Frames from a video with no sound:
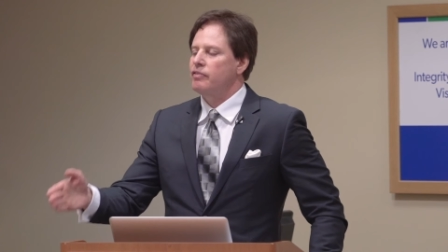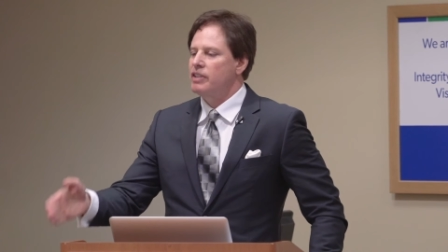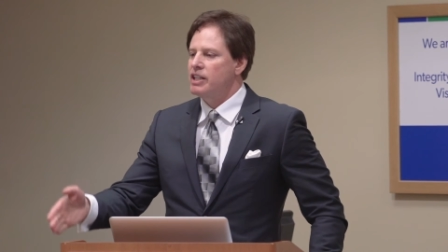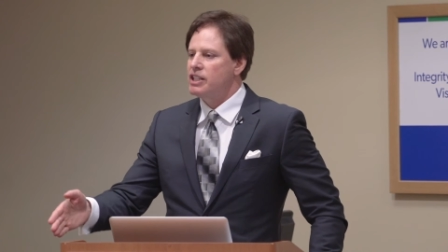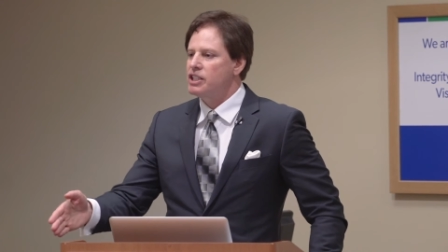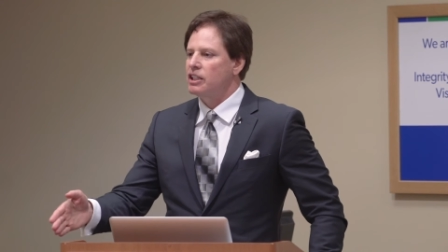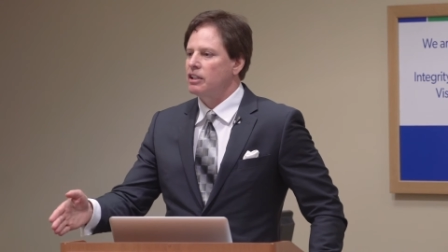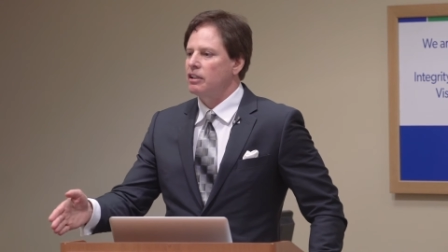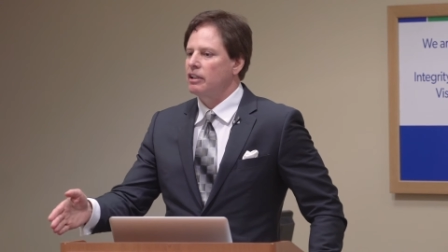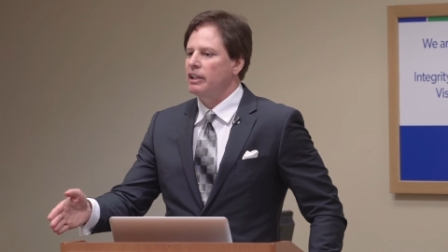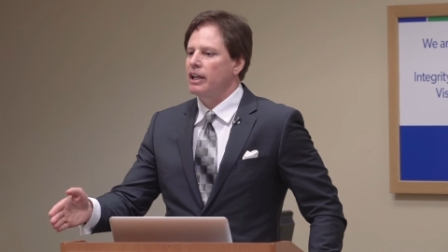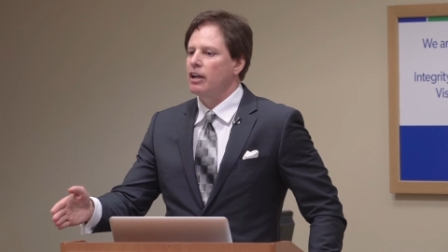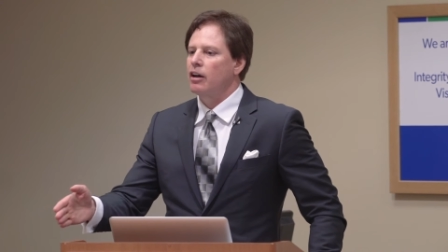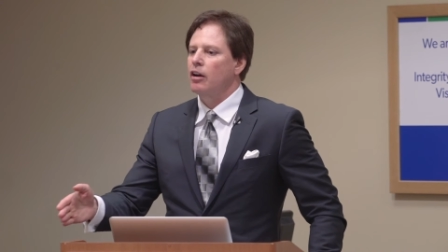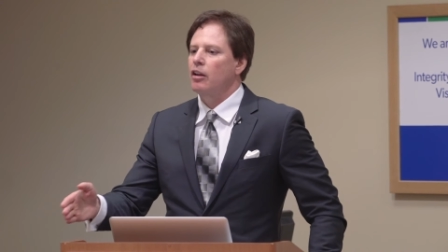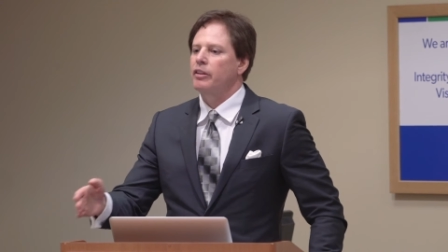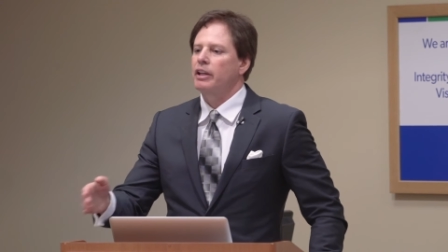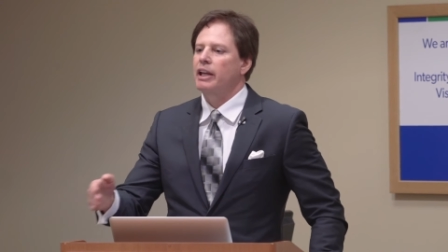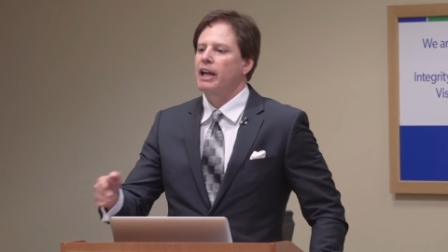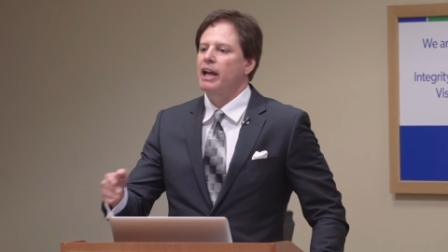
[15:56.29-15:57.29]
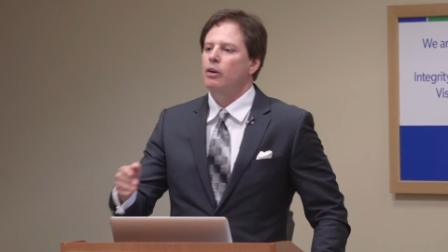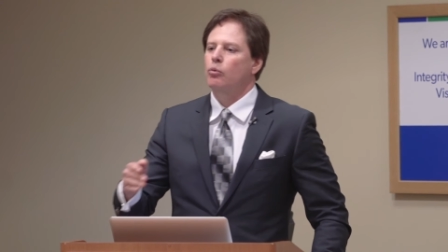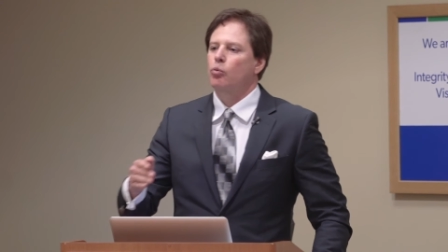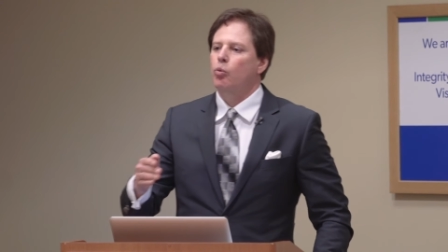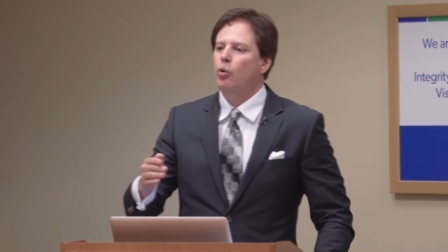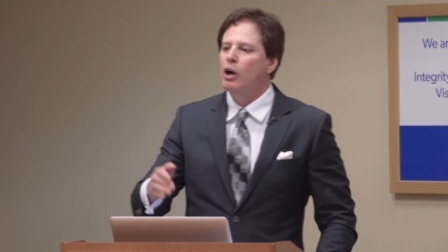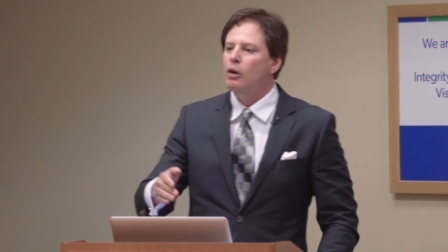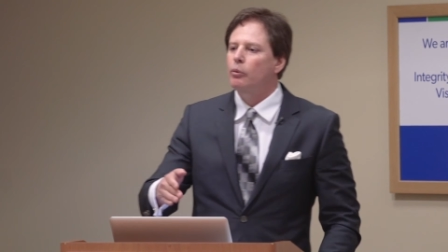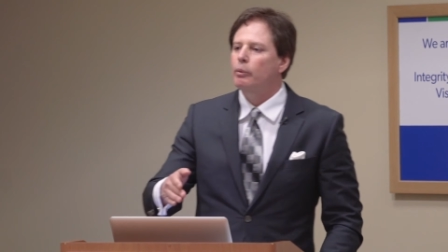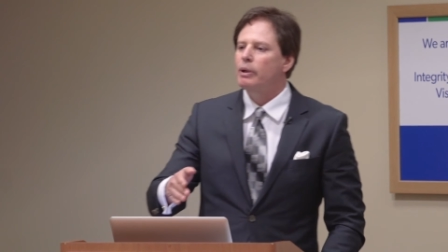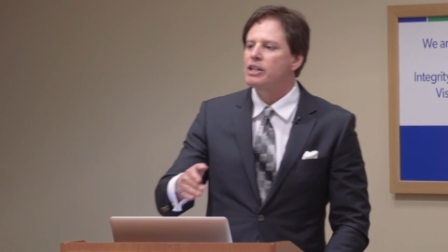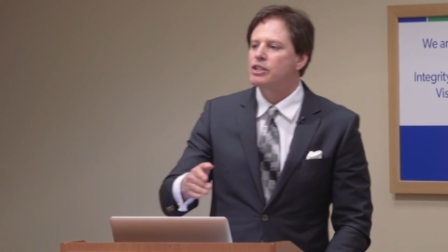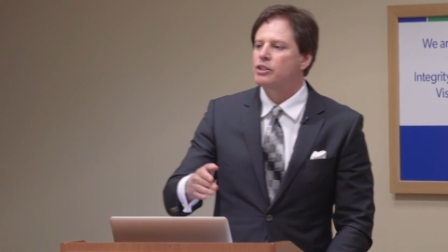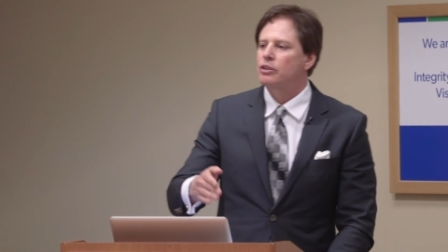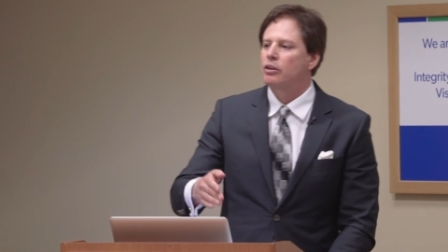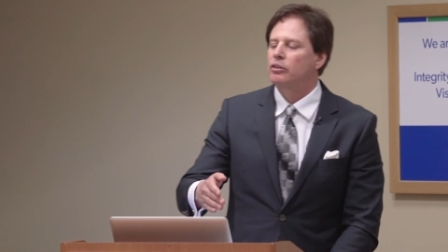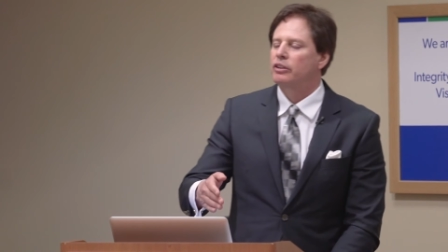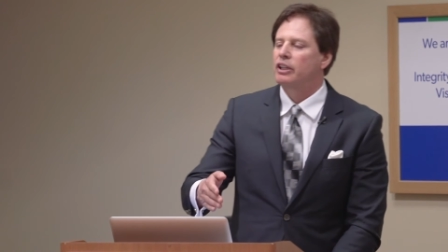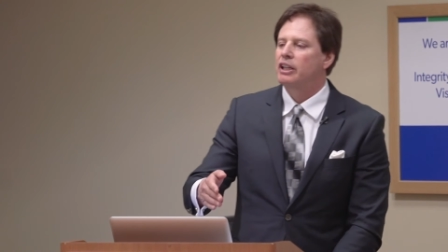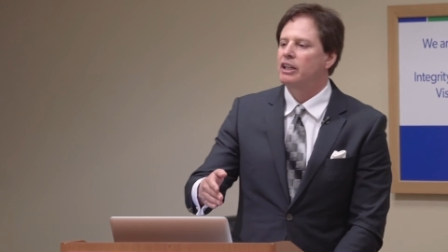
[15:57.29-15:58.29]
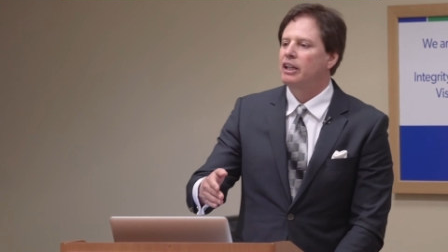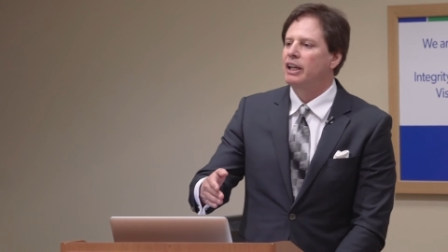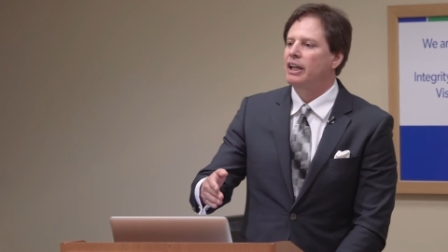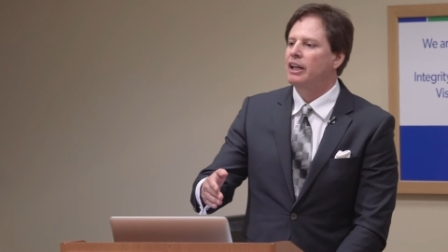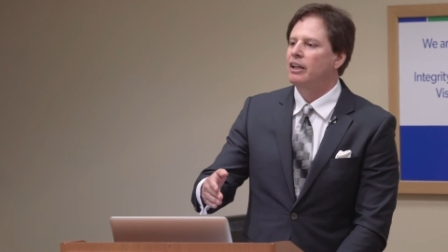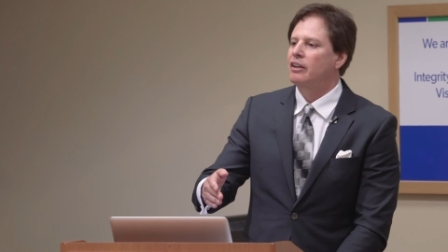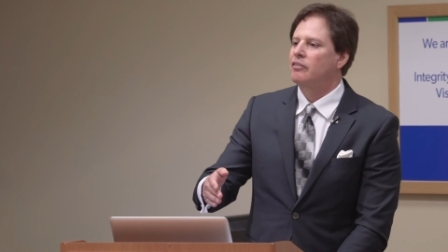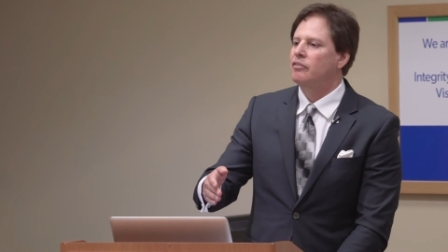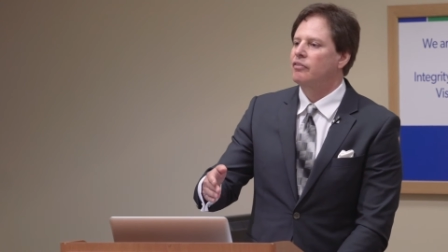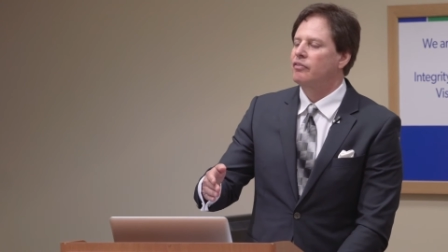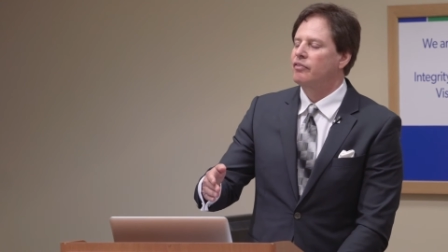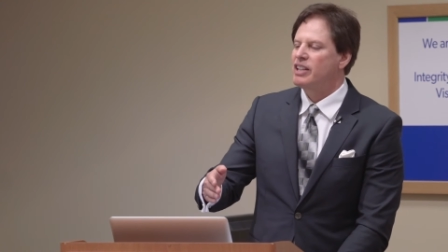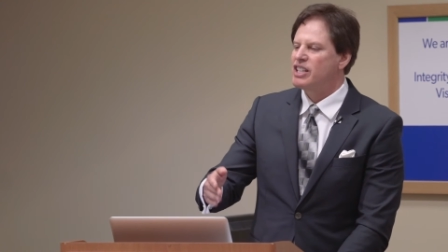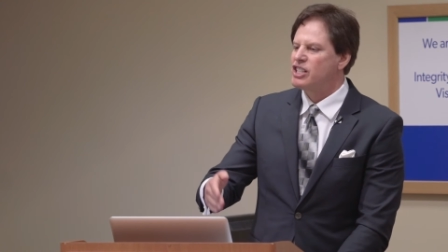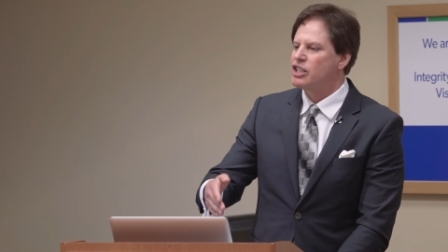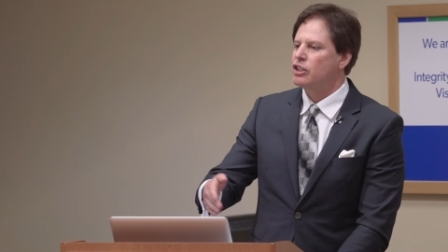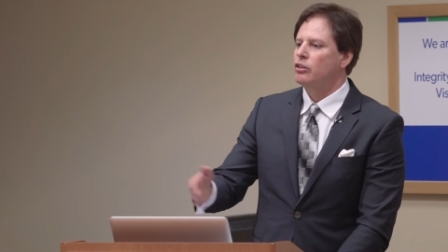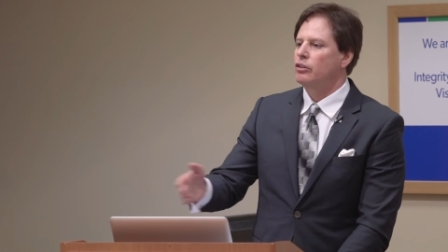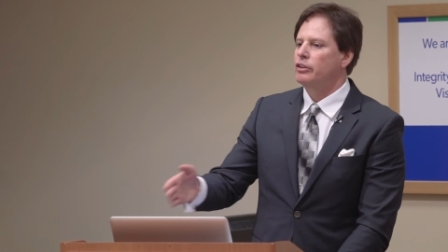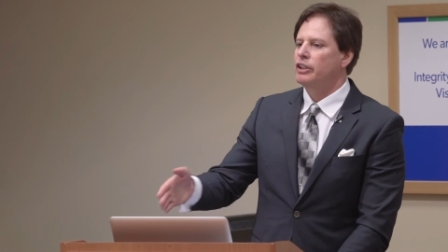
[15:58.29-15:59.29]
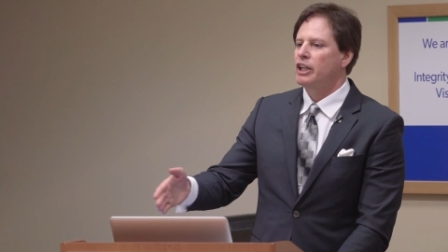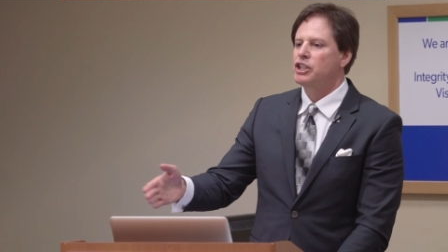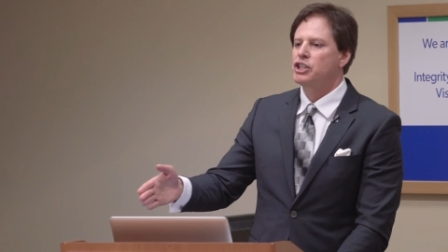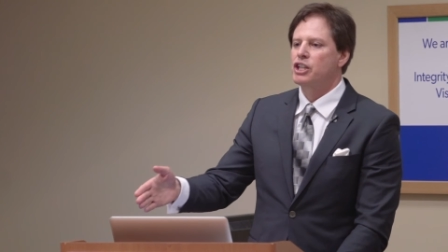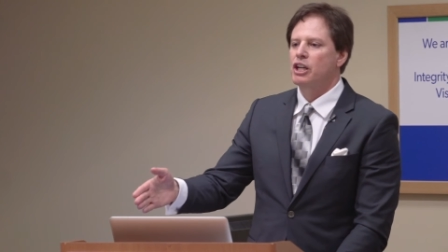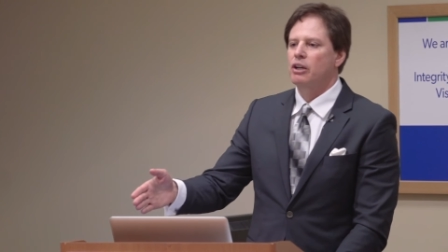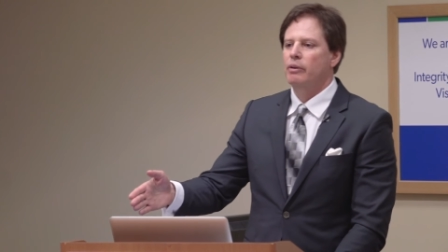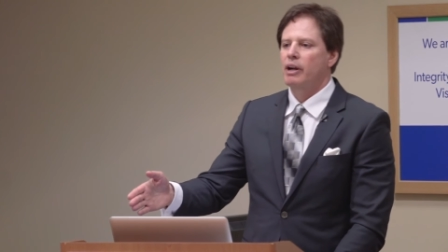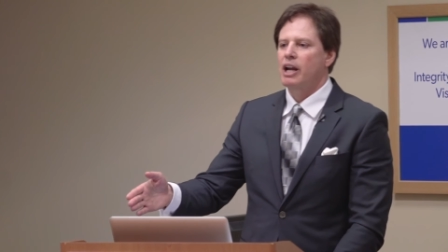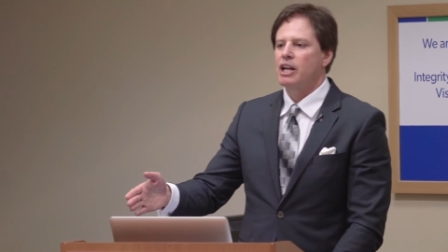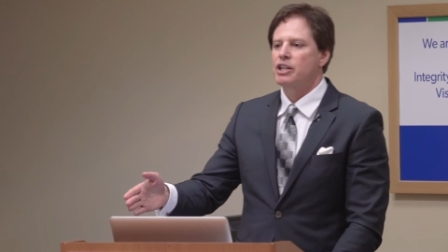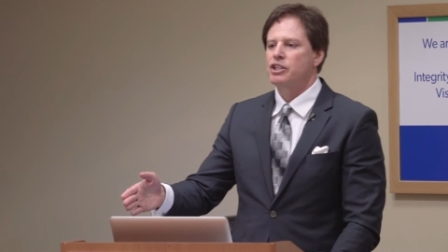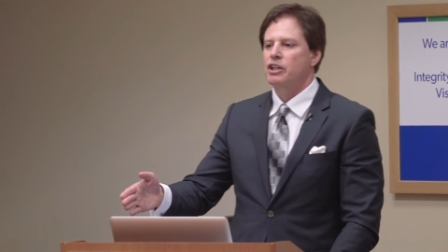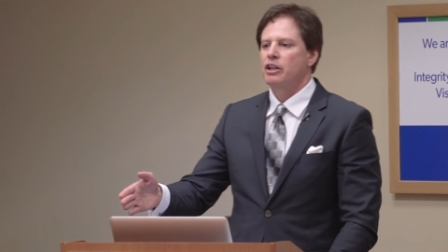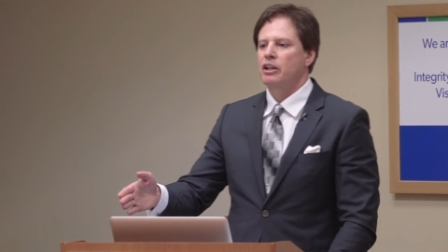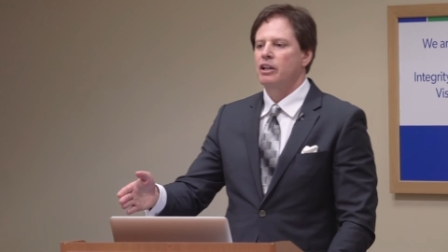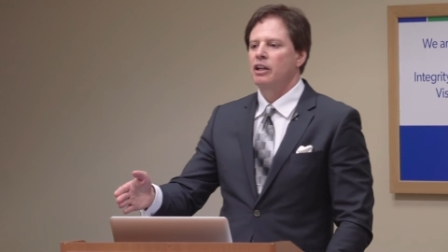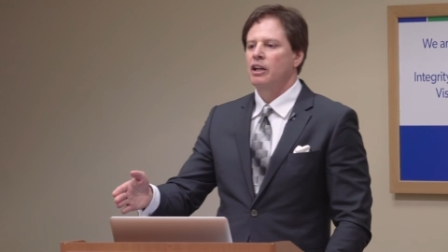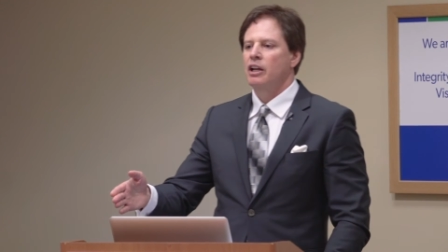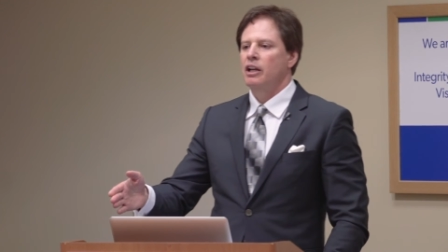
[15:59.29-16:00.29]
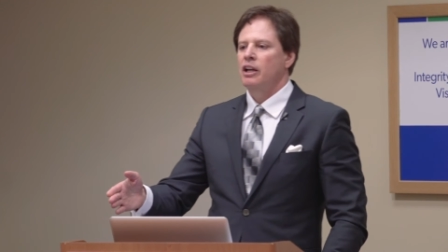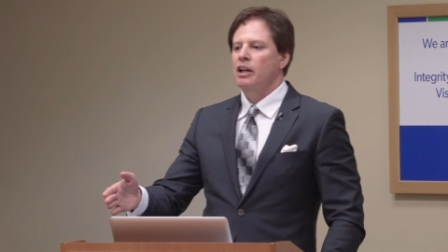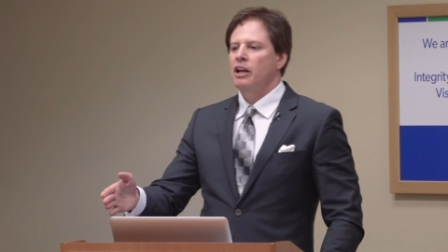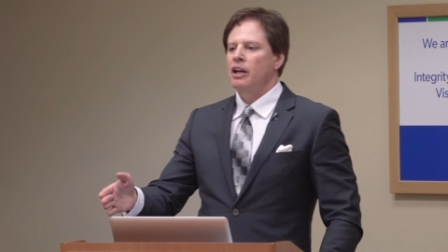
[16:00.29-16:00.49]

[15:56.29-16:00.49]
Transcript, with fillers: physically healthy and what resulted in physical degeneration